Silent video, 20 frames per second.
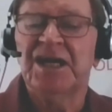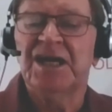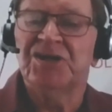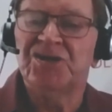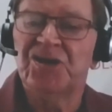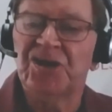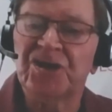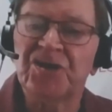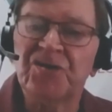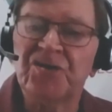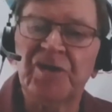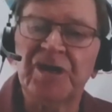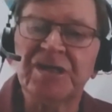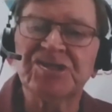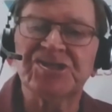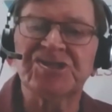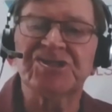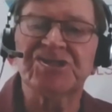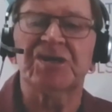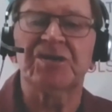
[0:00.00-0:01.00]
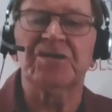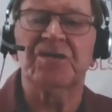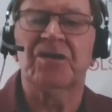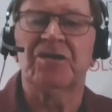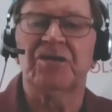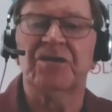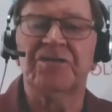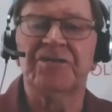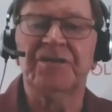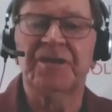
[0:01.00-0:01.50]
You can register
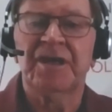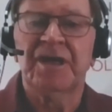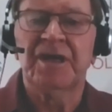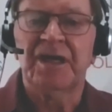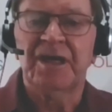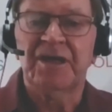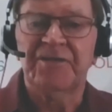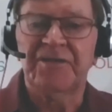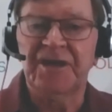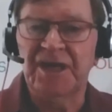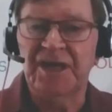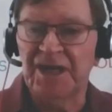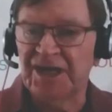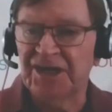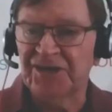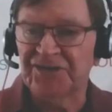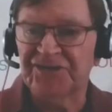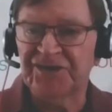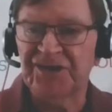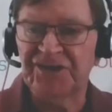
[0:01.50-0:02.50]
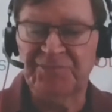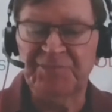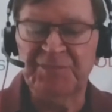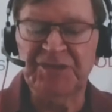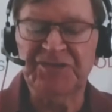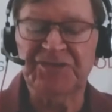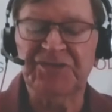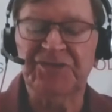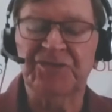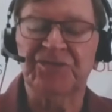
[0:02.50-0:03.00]
on the ESS
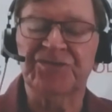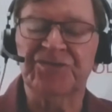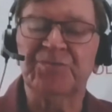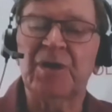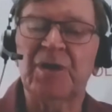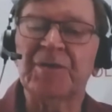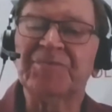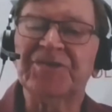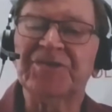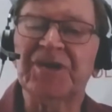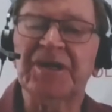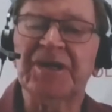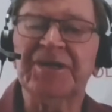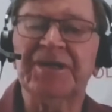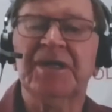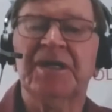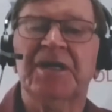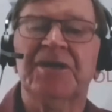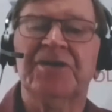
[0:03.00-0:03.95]
BIZTOOLS website,